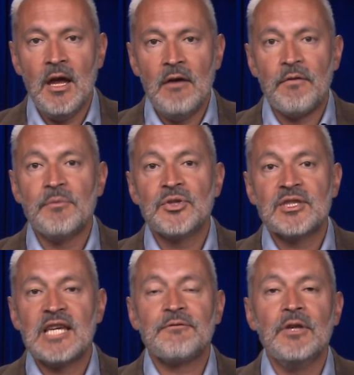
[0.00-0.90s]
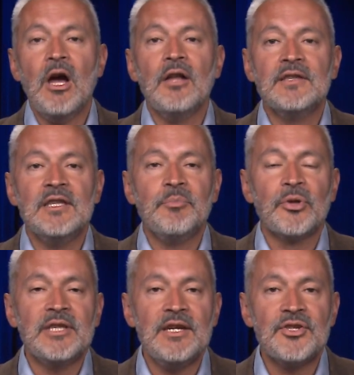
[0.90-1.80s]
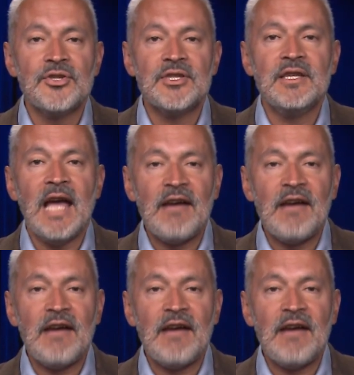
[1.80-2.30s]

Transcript: From successfully halting deportations in the